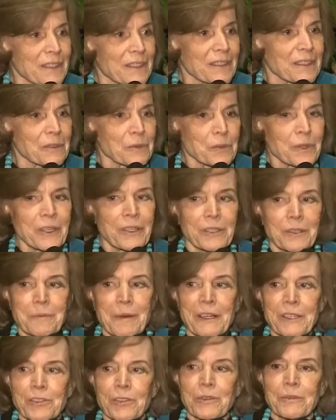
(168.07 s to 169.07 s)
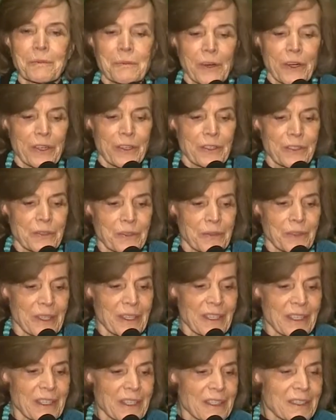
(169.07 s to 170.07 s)
that we are about to embark on
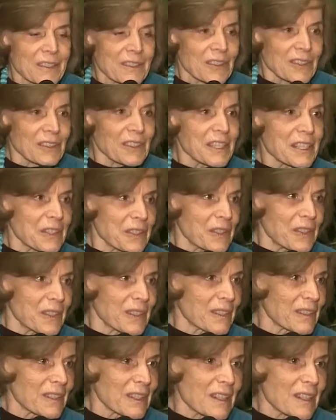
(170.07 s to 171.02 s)
to lead